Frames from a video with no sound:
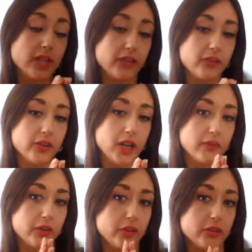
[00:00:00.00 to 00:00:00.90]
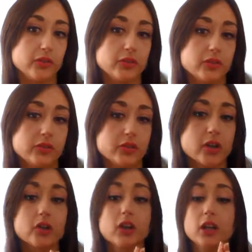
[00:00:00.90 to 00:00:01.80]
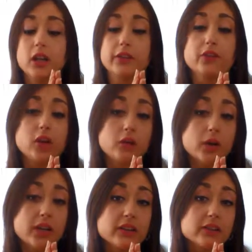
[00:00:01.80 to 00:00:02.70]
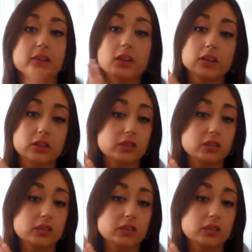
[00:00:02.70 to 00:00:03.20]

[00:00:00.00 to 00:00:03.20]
tense you have to use. So as always, don't